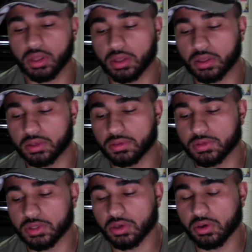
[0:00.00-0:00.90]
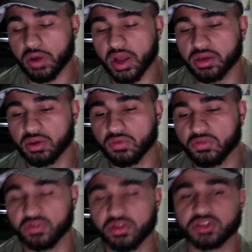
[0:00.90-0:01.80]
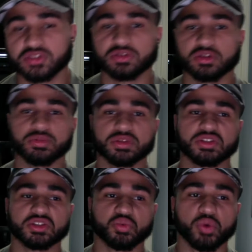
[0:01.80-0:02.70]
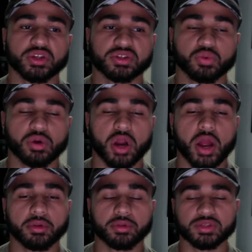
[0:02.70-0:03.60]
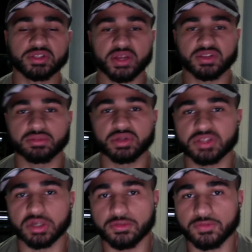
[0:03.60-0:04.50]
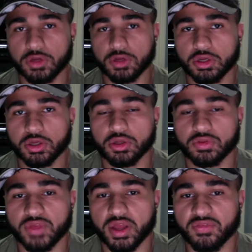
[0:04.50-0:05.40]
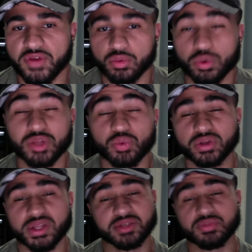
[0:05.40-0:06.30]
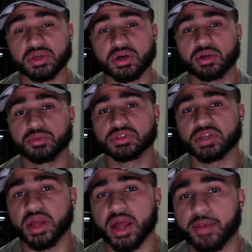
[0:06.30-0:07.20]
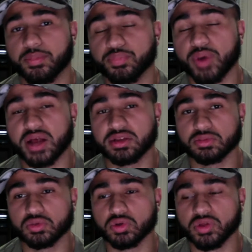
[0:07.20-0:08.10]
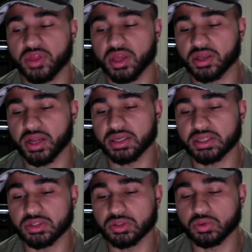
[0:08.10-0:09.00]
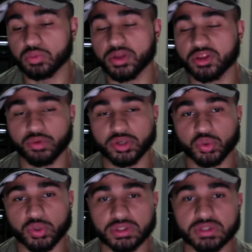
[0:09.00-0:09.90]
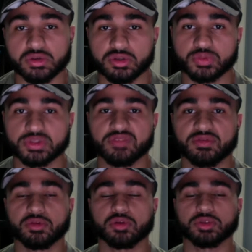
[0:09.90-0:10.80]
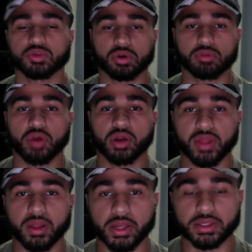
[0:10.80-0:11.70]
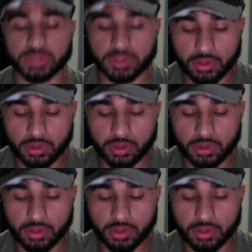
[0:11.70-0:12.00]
And, I know there's going to be situations where I'm going to be testing myself, that if I really want that to be 100% possible, then I need to make the right choices in those specific moments where I'm writing that legacy.